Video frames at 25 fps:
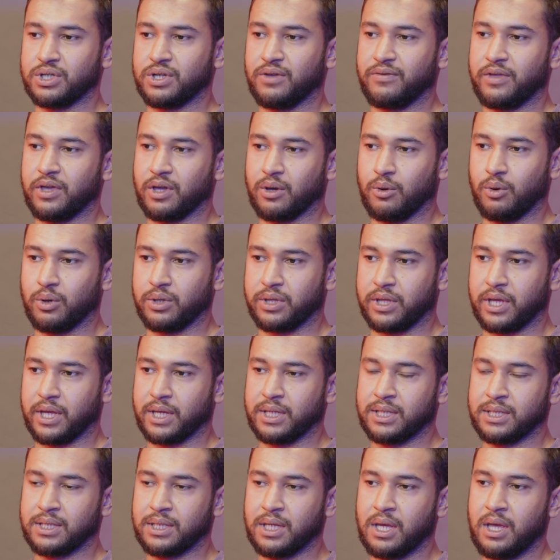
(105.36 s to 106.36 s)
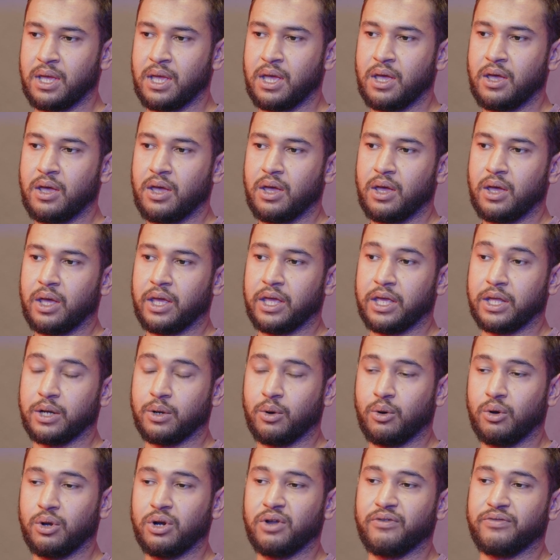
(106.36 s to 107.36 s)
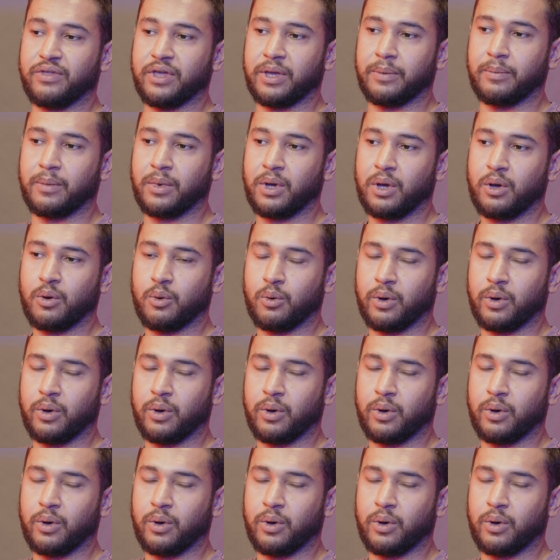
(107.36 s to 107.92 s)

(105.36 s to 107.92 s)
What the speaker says: portions of their cortex in all of them,